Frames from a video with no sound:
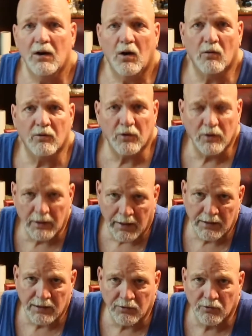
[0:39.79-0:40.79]
or a
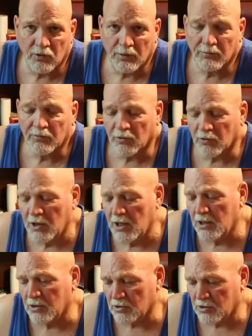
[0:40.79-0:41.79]
landing strip. For
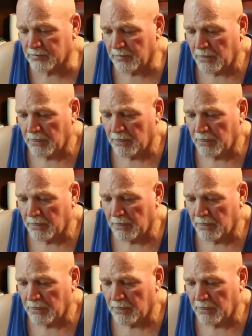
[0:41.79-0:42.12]
years,